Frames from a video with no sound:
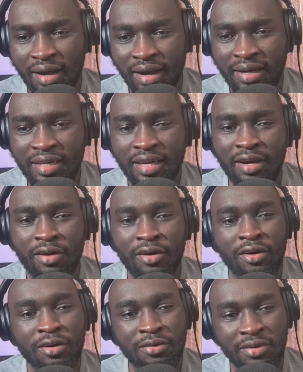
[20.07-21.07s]
earlier
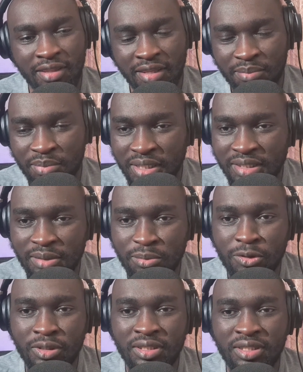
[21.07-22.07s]
on when they beat
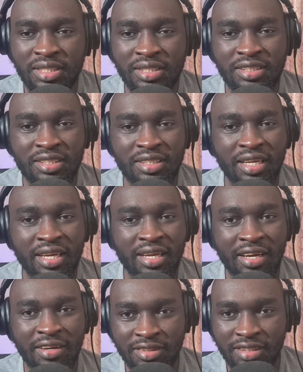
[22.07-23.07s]
Ipswich 6-0, I
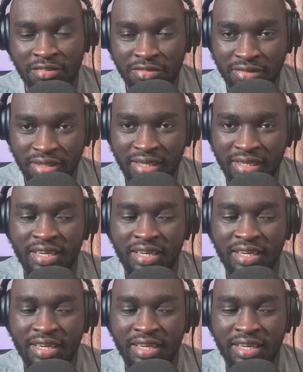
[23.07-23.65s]
was afraid.